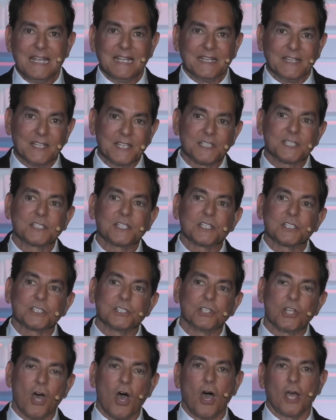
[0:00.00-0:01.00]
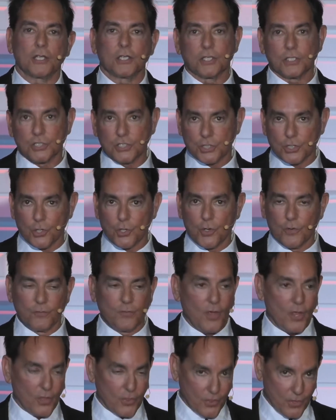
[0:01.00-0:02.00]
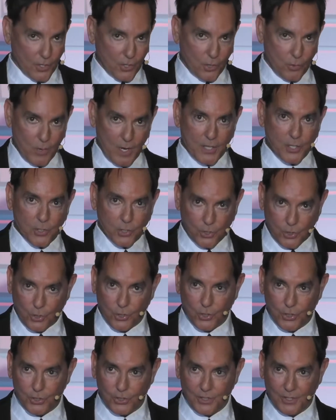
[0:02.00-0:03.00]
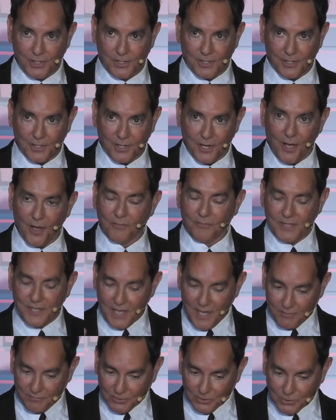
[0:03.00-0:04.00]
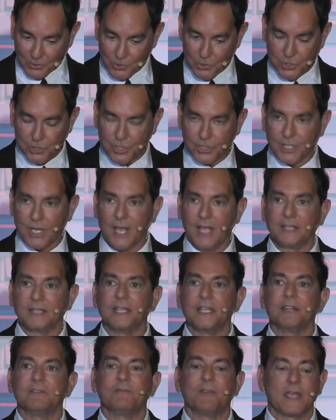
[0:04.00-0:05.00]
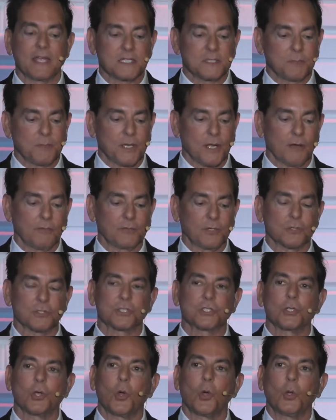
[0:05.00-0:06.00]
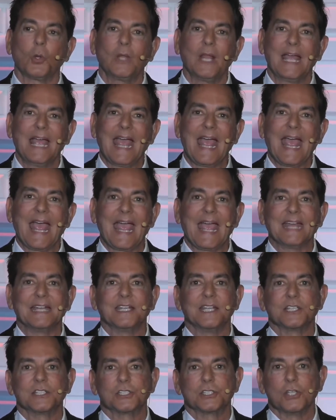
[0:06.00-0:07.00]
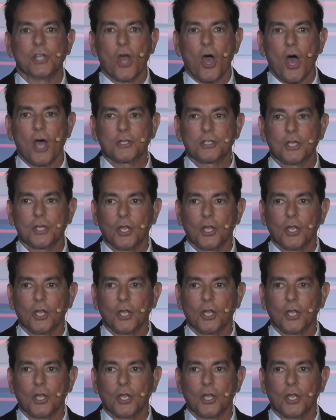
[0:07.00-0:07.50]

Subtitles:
This does not serve the greater good of the evolution and the advancement of your soul, and it's not